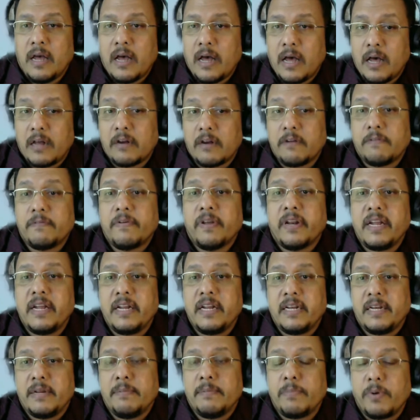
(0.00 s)
are of
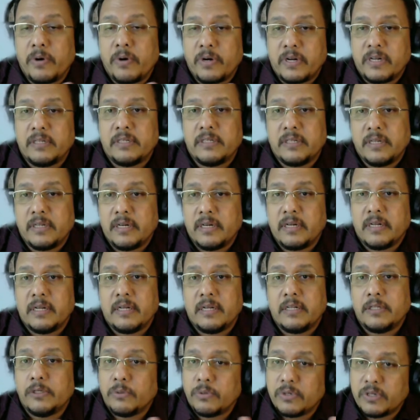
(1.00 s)
great importance in
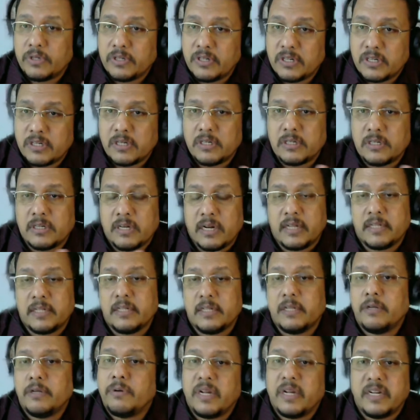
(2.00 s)
jurisdictions like
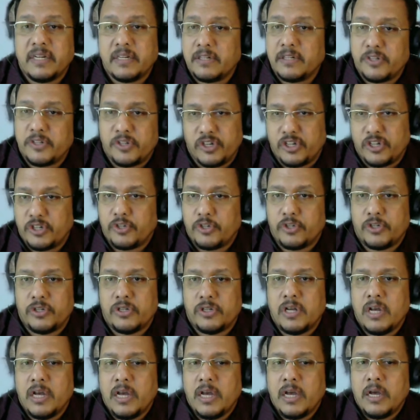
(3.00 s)
the United
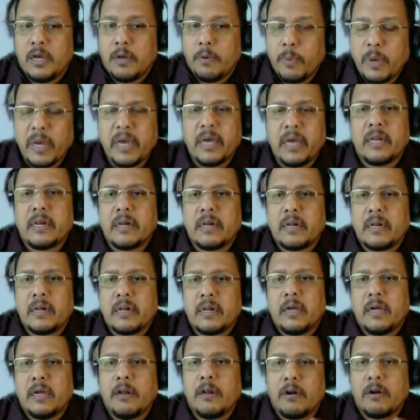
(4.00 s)
States, where
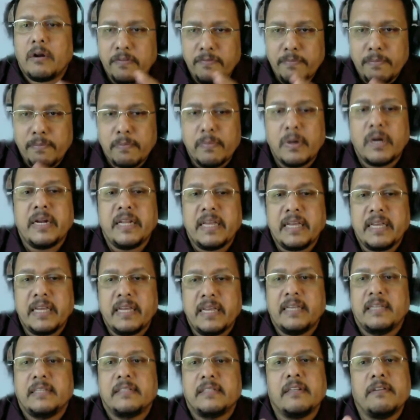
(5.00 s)
a lot of
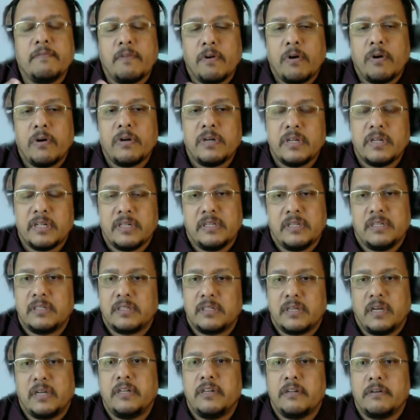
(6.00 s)
money is involved in this
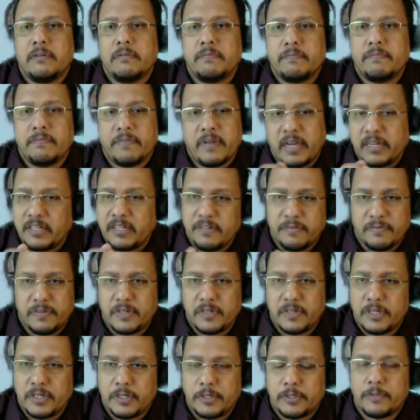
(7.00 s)
kind of
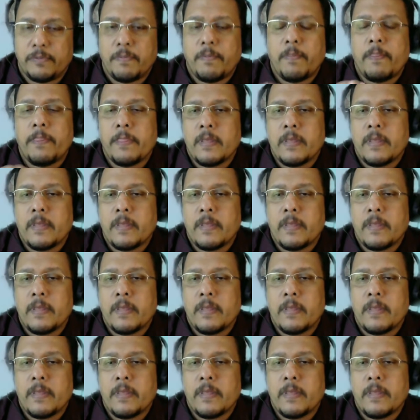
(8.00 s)
activities.